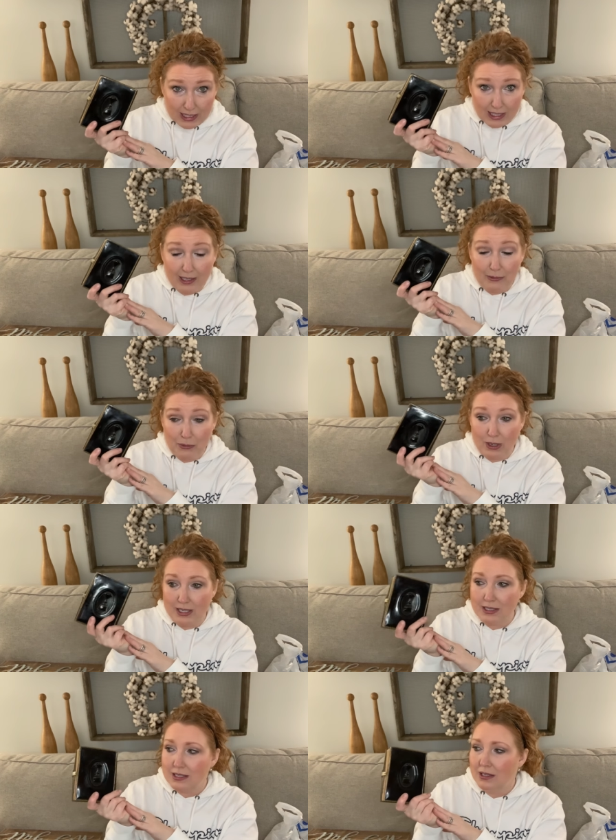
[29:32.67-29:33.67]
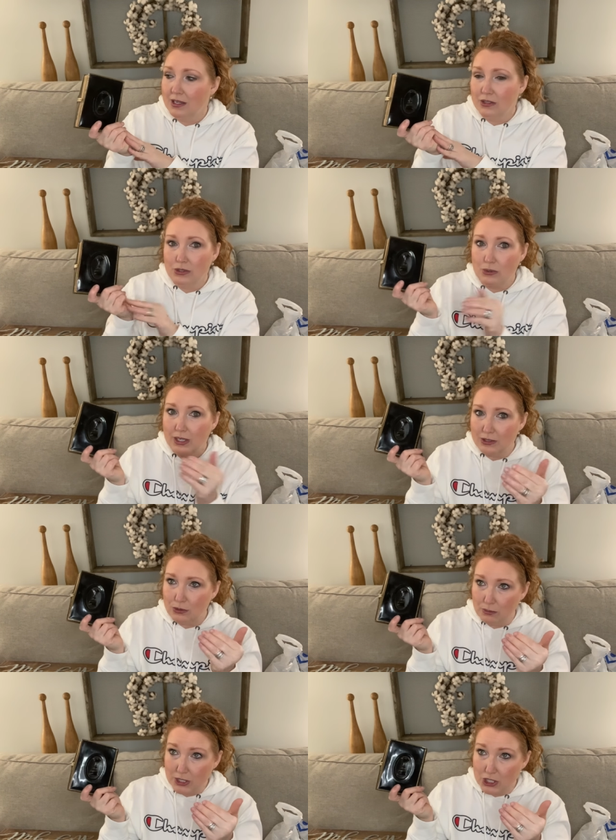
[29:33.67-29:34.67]
it was to get
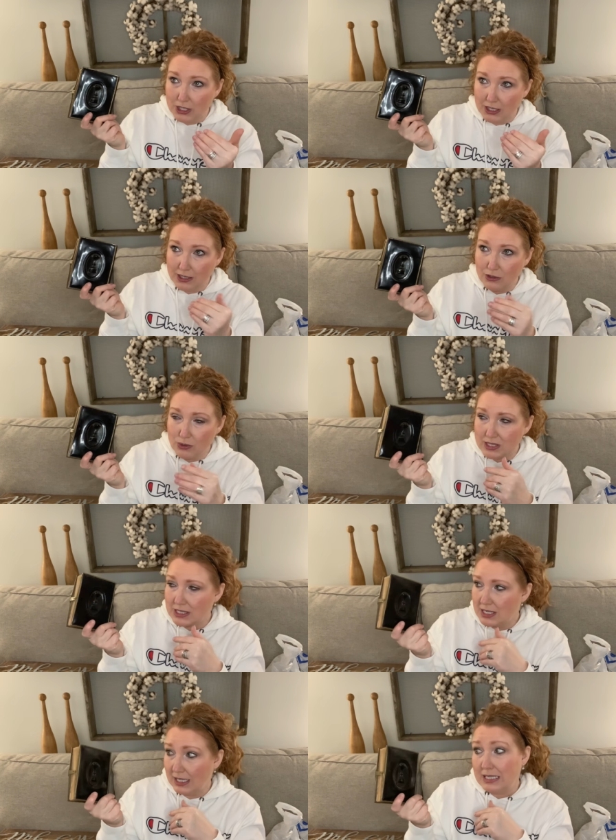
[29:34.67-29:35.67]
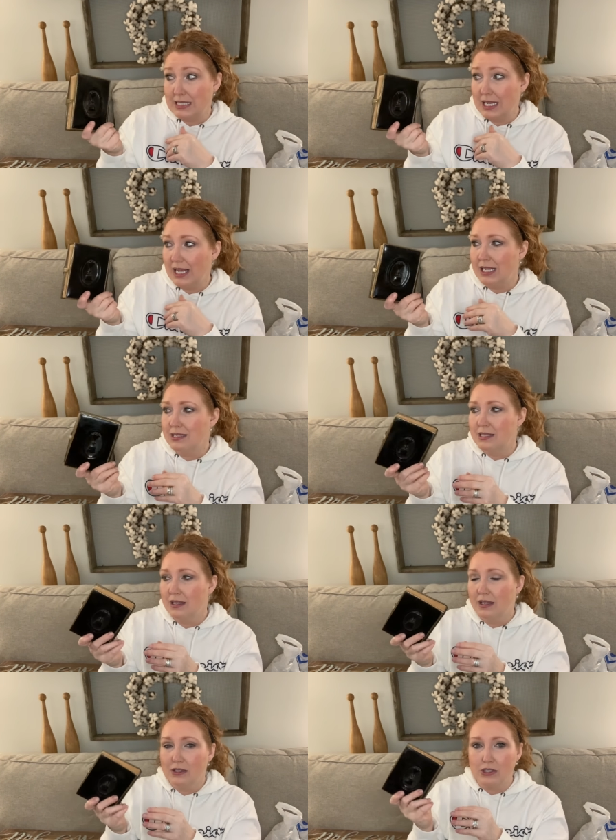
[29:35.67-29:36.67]
to Michigan, US United States.
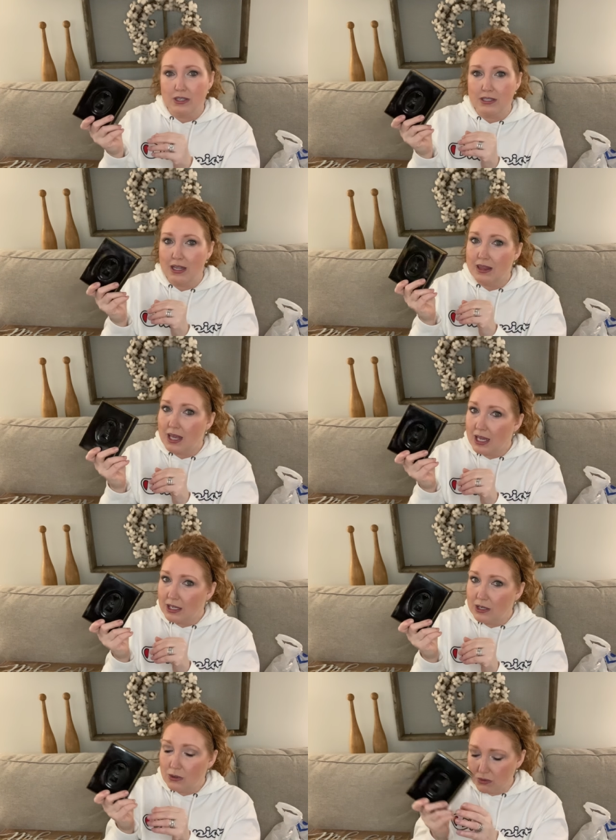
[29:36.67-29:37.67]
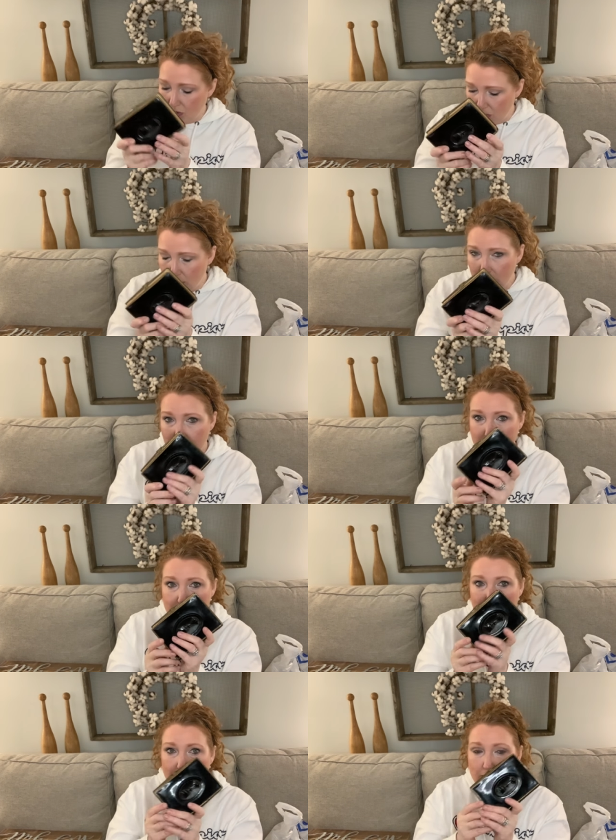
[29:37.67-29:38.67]
Just thank you so much.
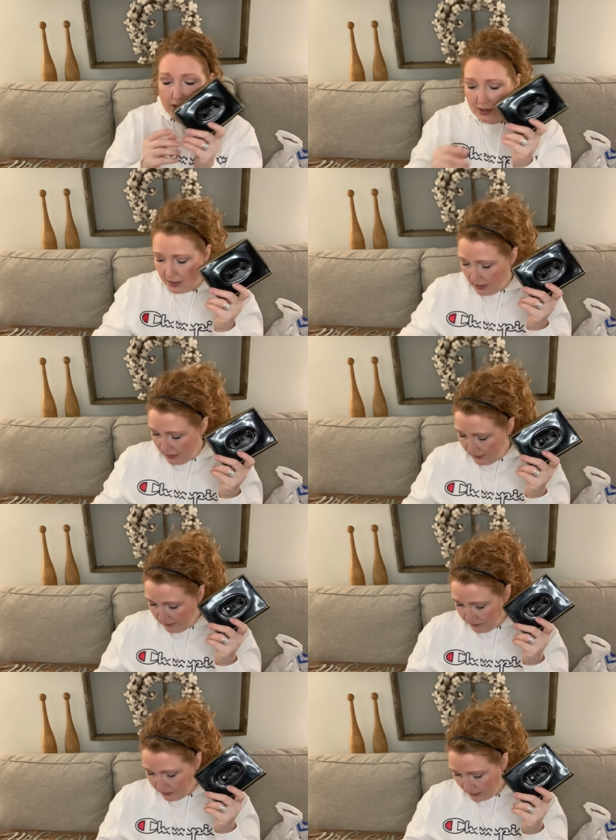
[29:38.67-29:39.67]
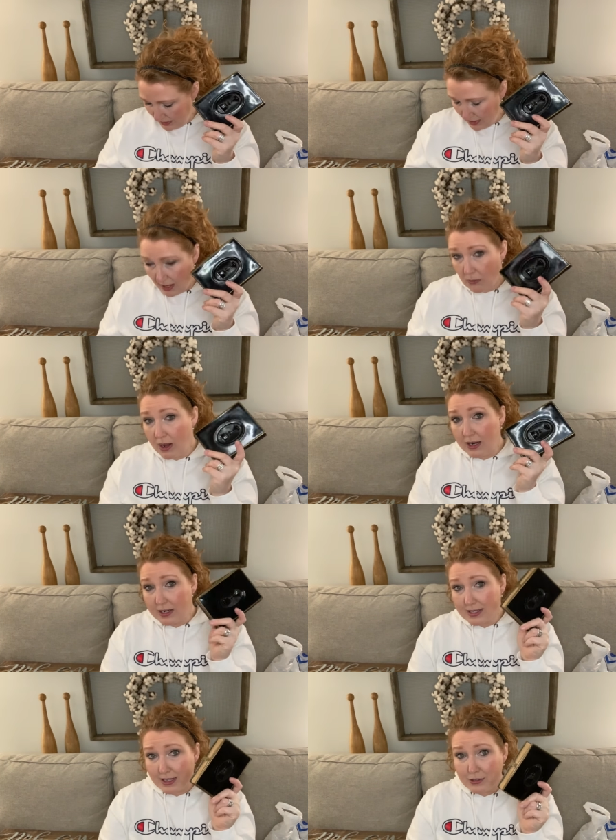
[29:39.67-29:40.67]
Um, I wanted
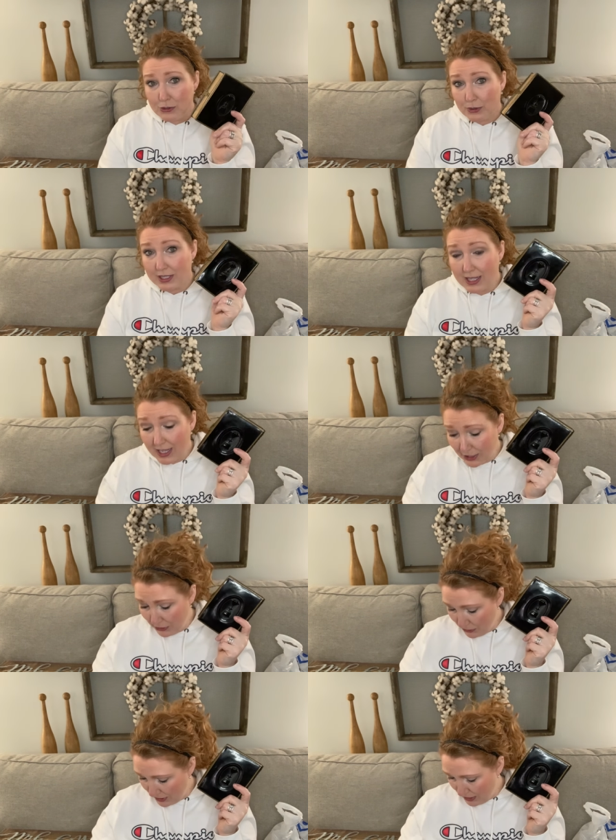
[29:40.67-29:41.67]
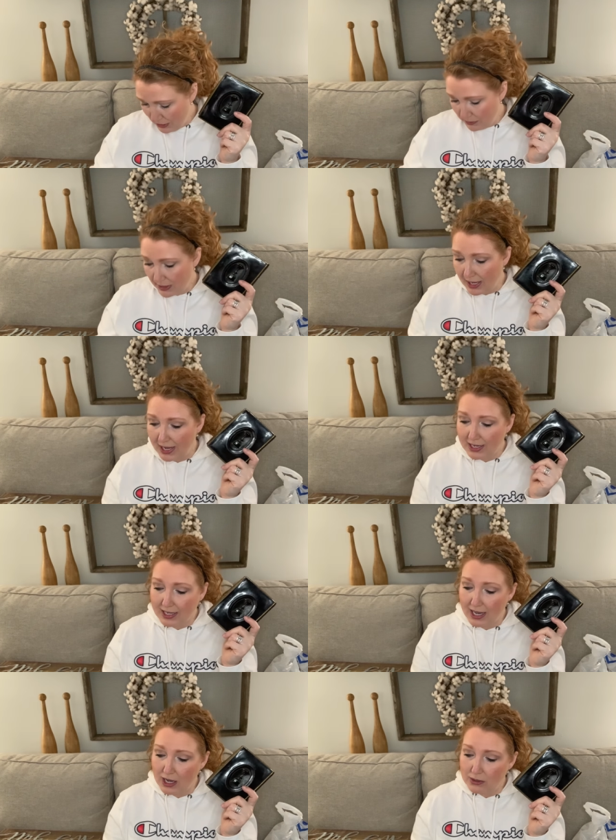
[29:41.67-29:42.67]
to send you a thank you card, but I
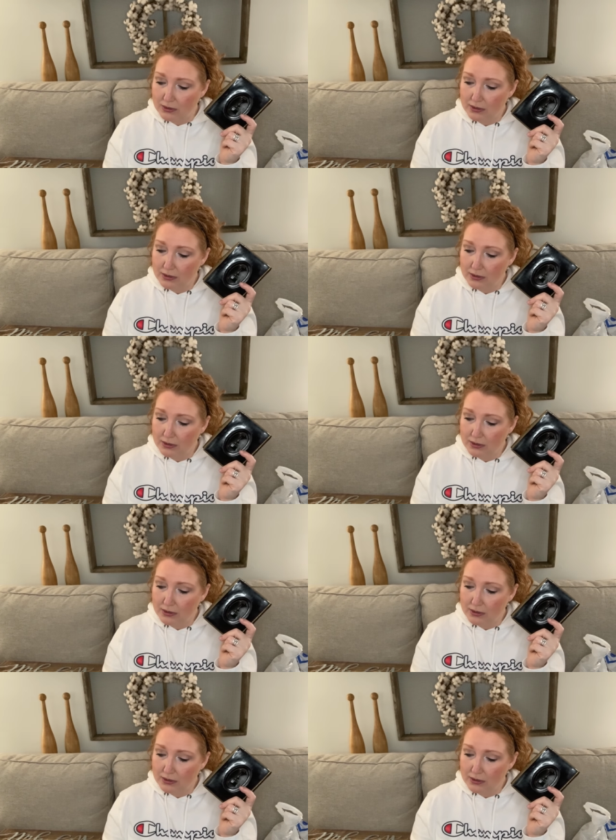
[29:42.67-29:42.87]
can't,